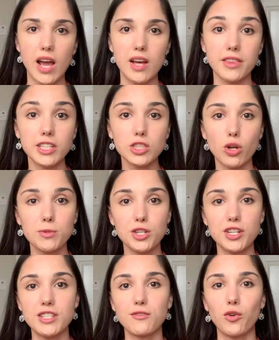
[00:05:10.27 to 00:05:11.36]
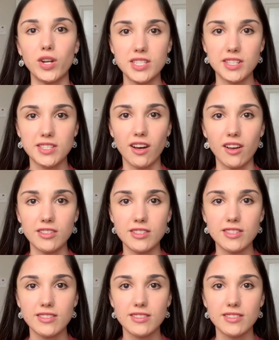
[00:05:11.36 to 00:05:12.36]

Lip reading: Next option is forensic science.